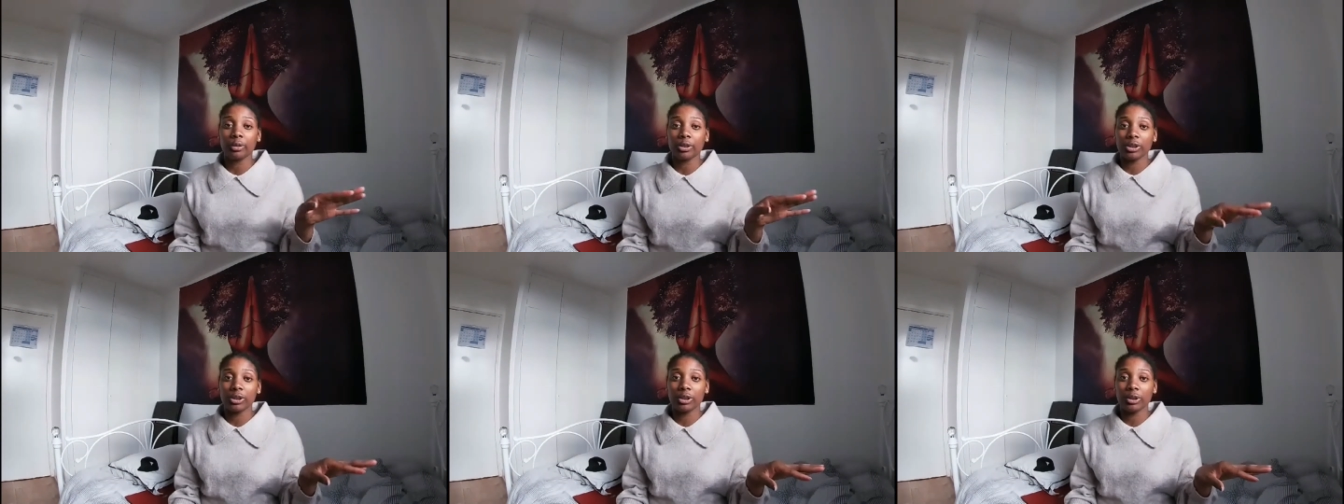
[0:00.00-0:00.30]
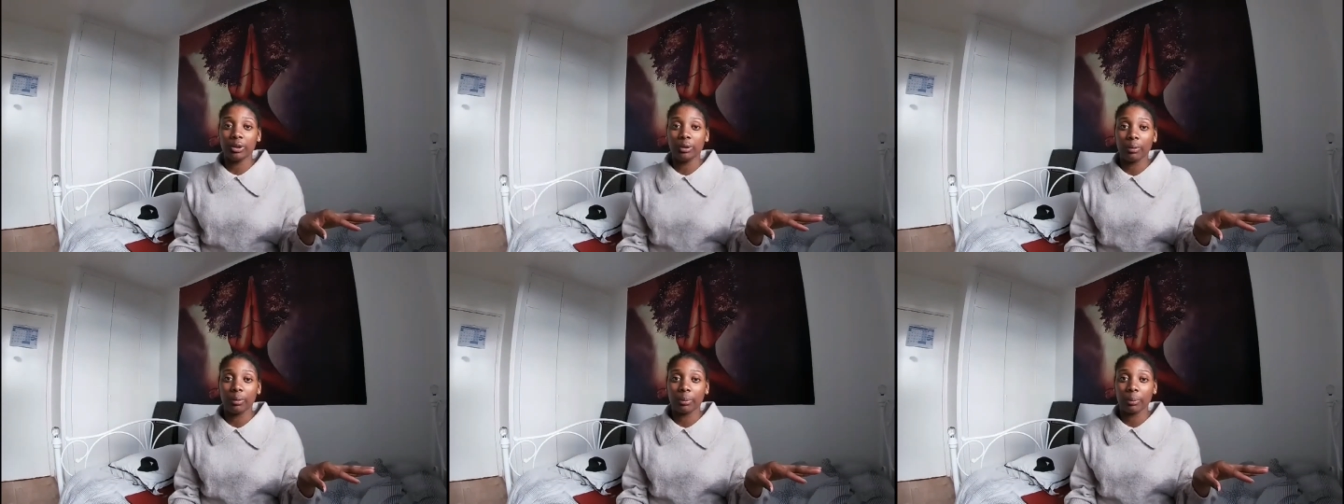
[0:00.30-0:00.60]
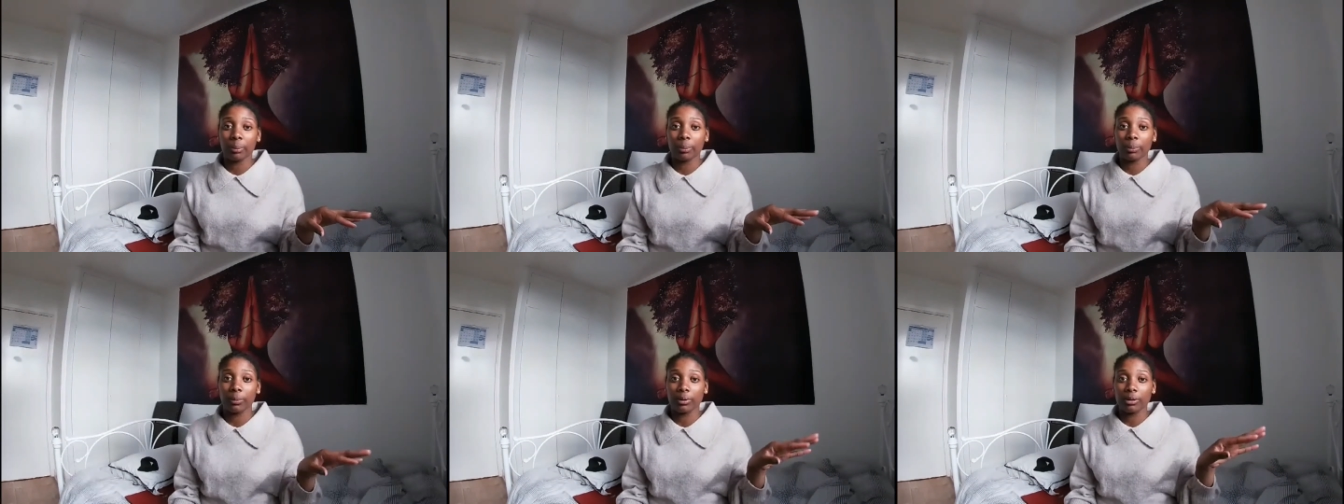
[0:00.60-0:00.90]

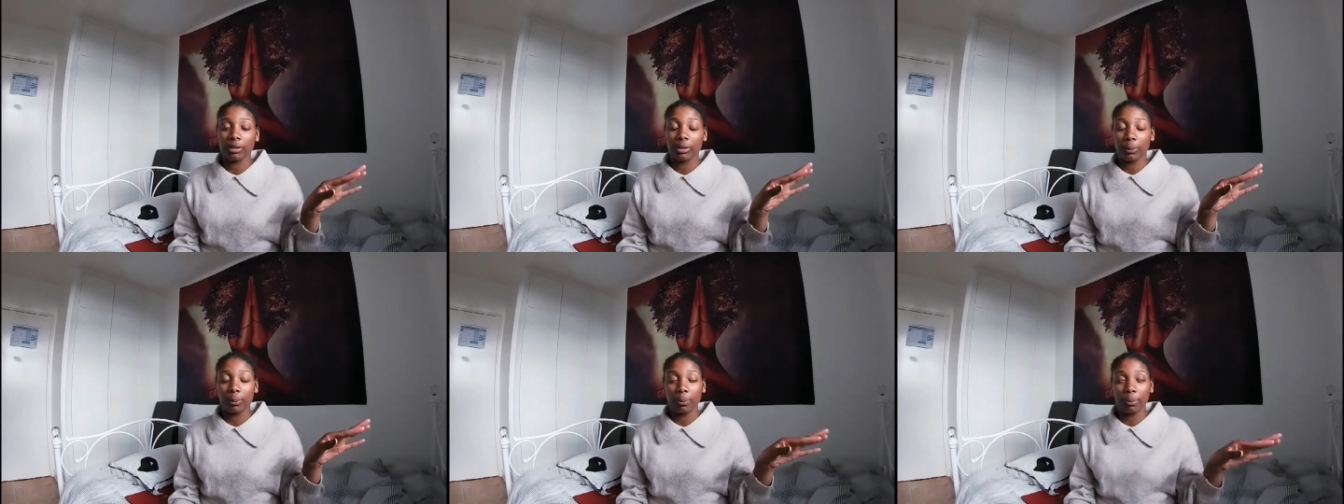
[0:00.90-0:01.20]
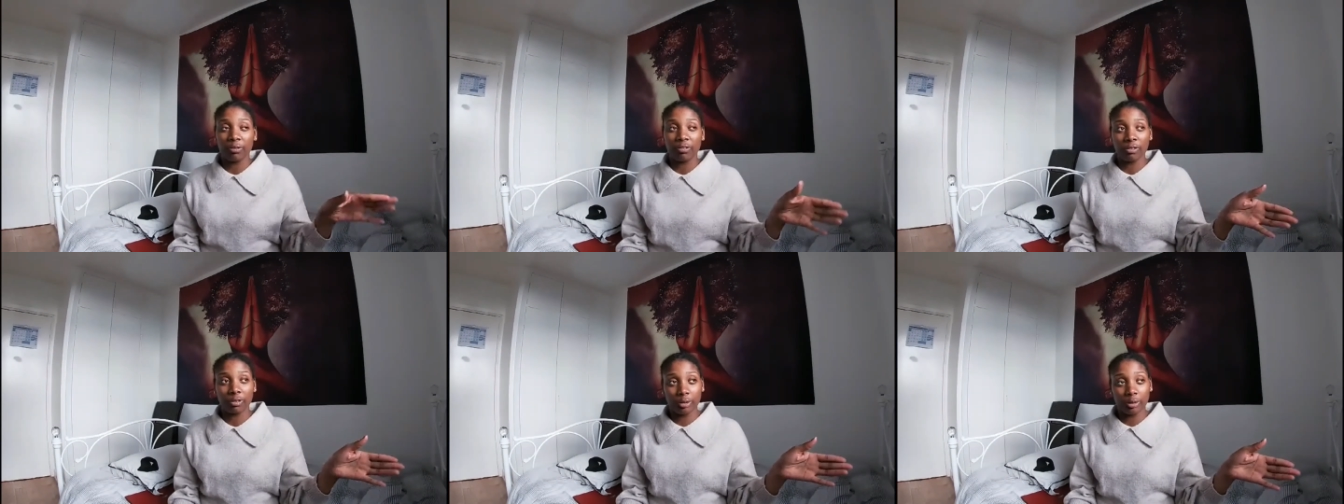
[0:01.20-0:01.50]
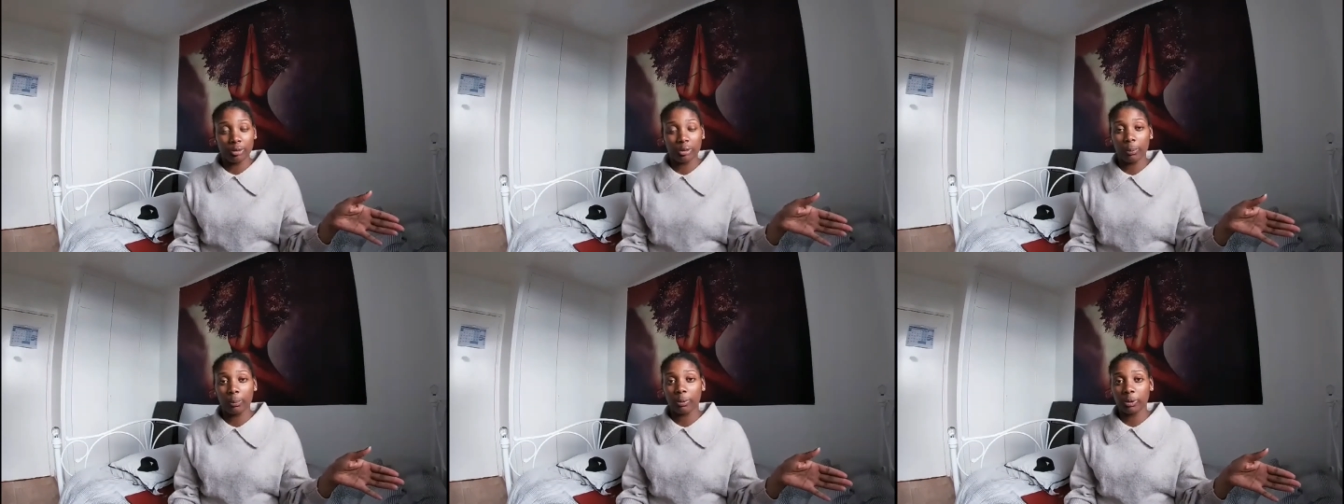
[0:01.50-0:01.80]
through
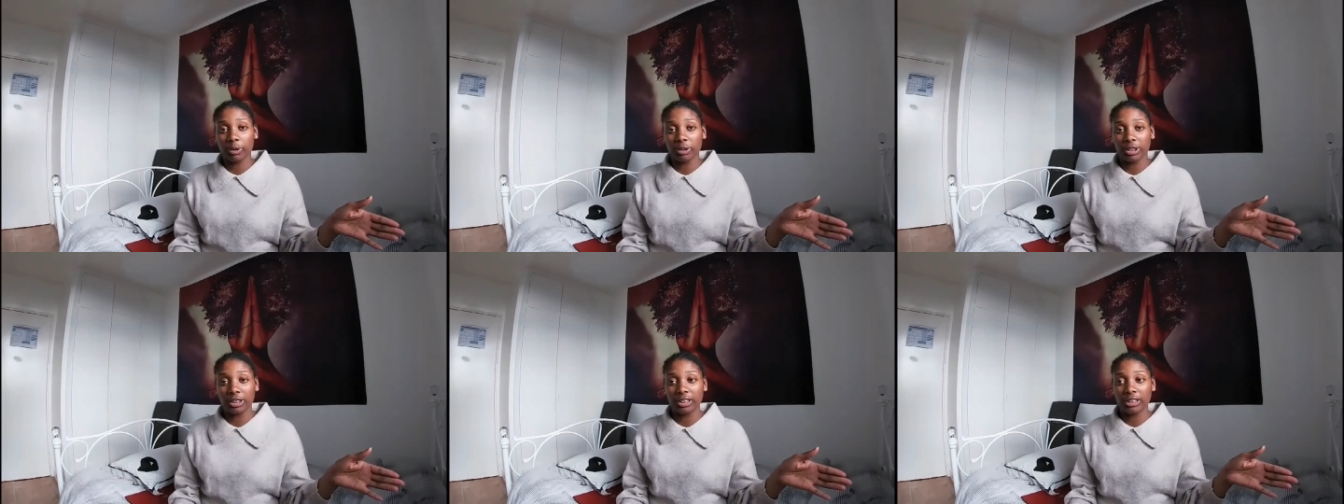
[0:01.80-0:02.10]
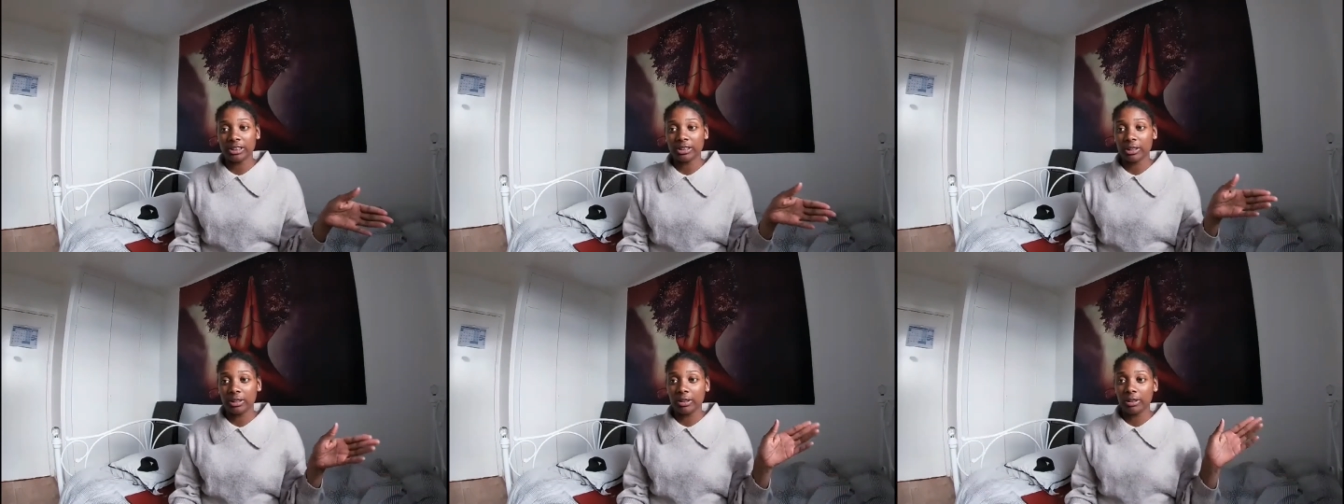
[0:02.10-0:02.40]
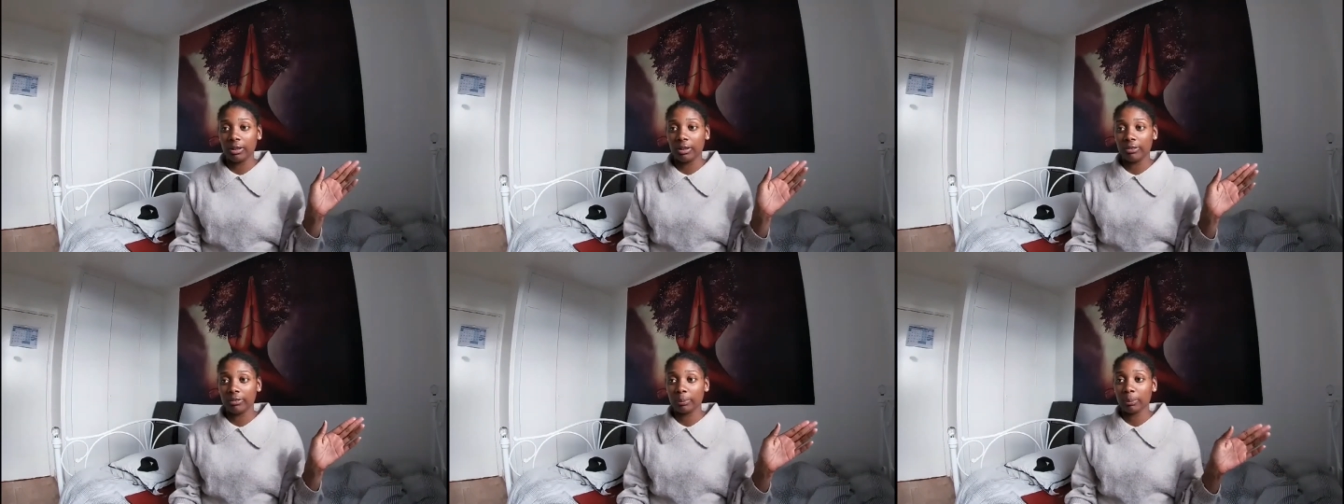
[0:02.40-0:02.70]
the borders
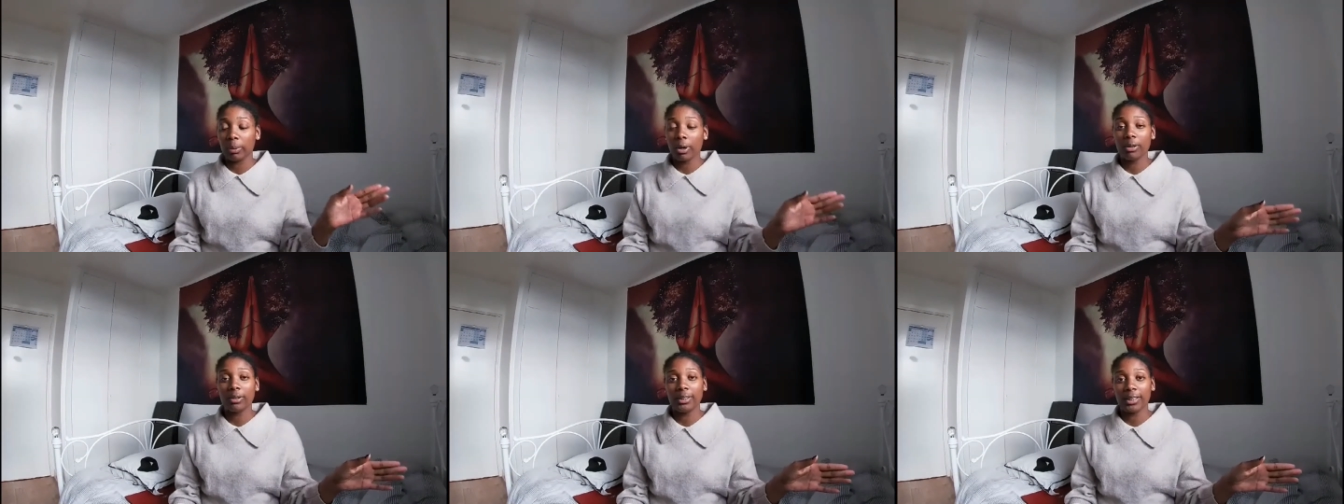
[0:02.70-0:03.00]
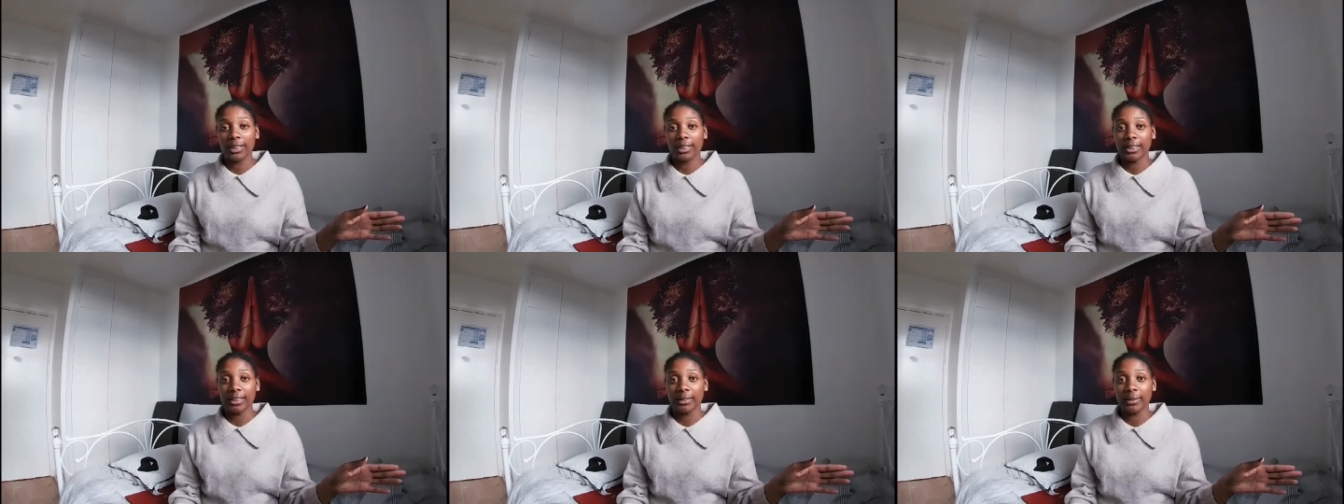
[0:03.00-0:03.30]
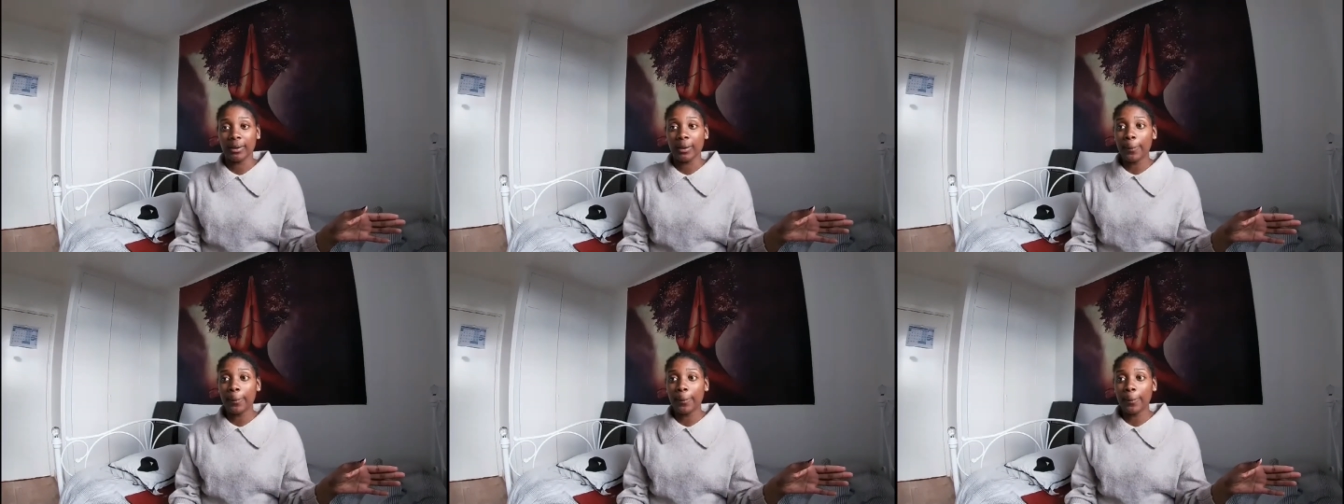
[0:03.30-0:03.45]
of Poland.